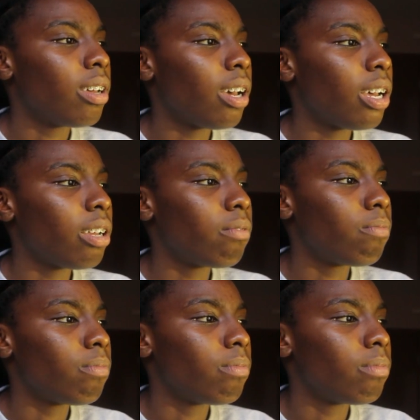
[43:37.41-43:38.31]

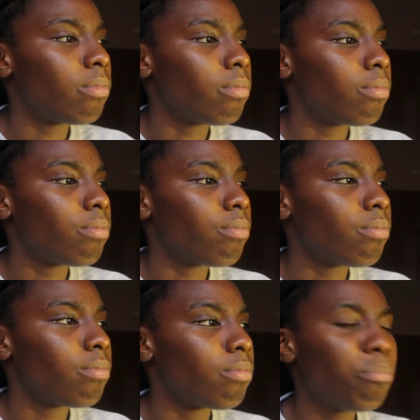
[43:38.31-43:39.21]

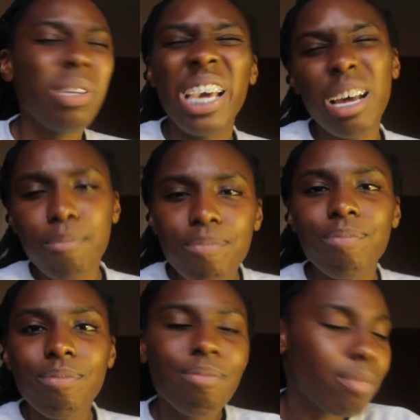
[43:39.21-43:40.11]
But yeah,
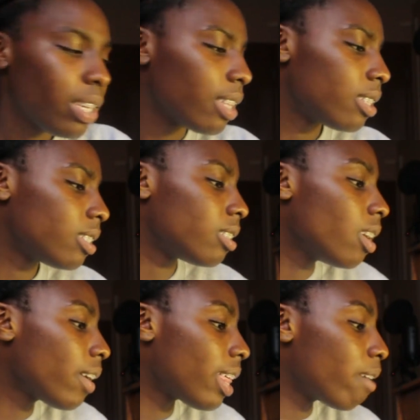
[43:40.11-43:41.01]
you get the
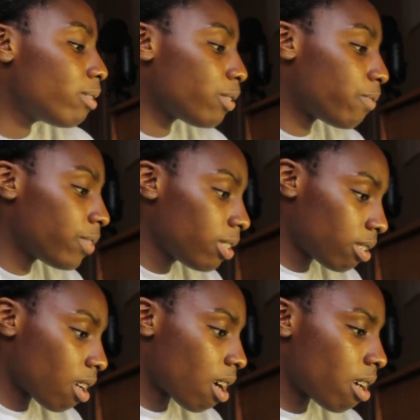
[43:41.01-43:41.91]
gist. Okay, that was your
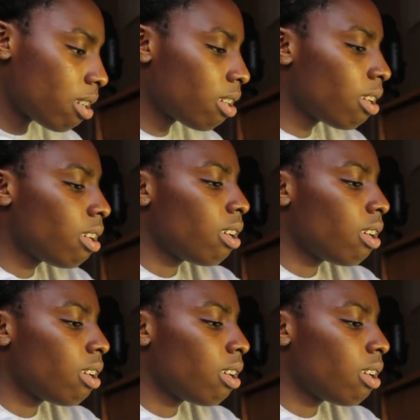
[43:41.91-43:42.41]
first card.